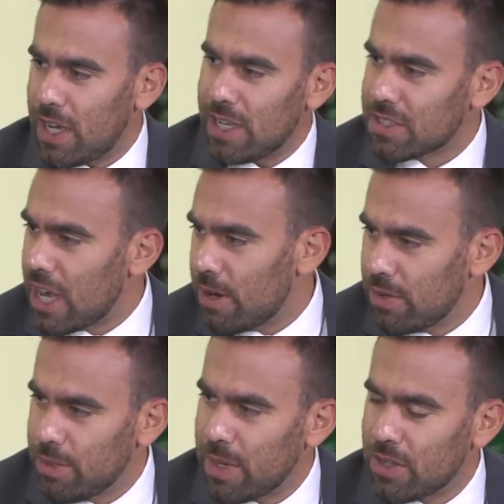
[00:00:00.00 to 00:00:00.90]
I asked
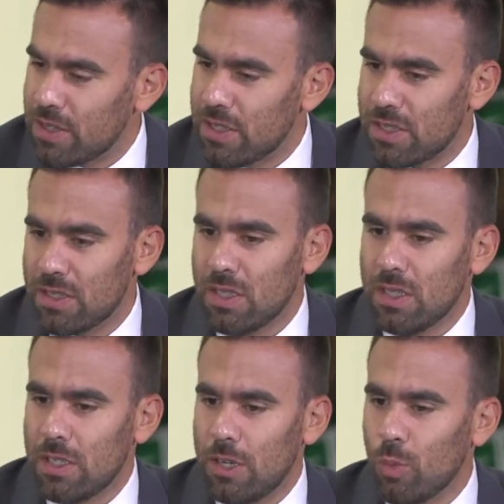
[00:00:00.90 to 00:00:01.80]
Kyrie about this.
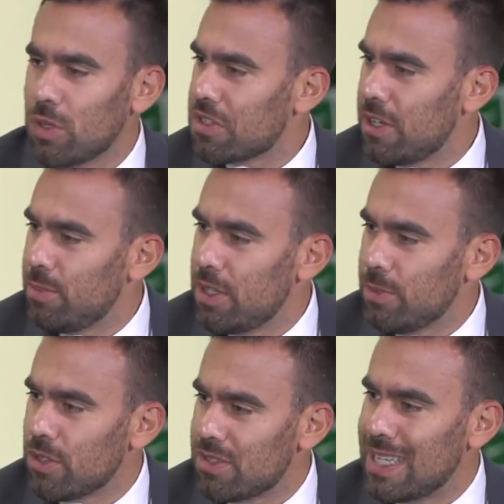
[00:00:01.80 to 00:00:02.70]
You know, what's going to be
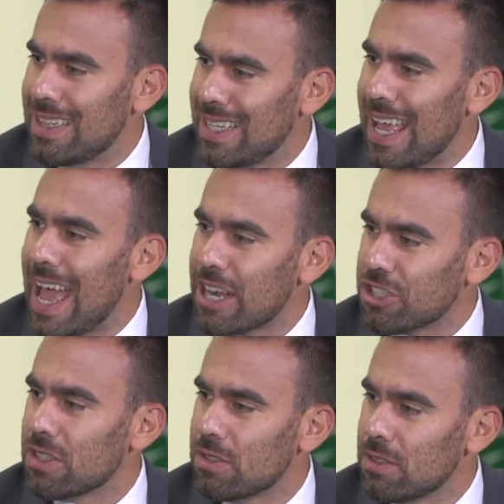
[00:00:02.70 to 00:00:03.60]
the most deadly
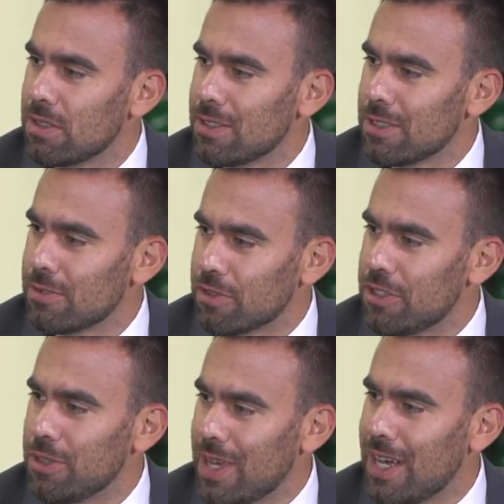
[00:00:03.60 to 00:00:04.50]
action for
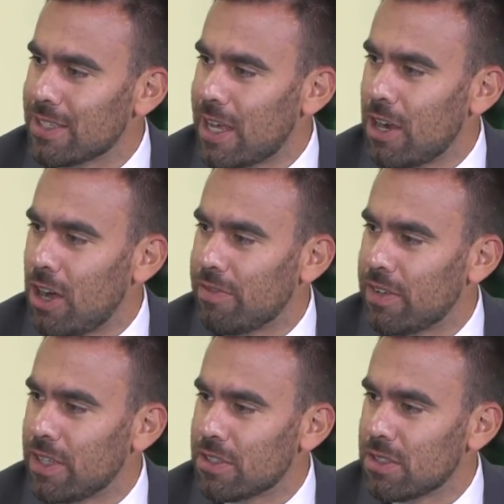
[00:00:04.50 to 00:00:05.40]
you guys on
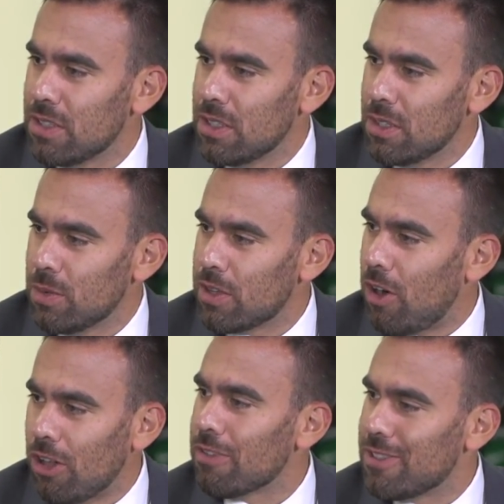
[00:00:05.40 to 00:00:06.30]
offense with
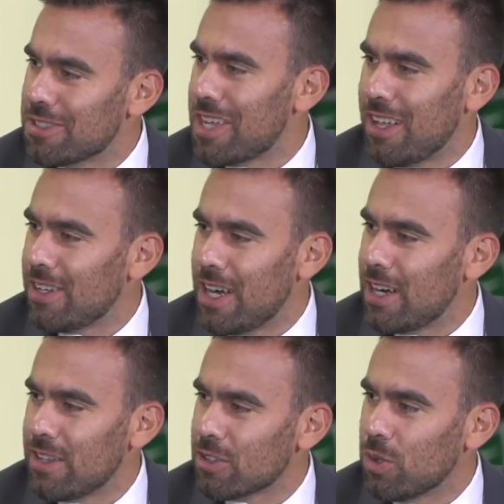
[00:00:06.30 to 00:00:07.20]
all of this talent
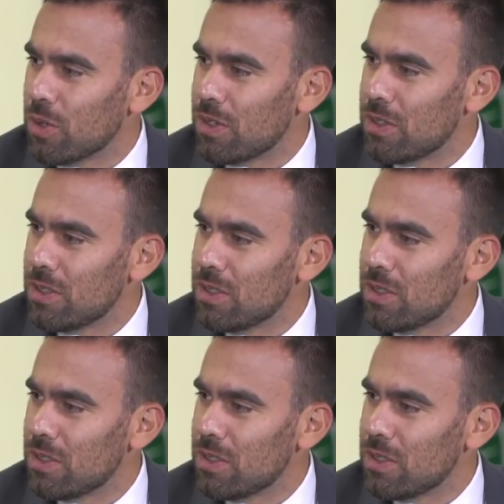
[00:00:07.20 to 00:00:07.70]
out on the court?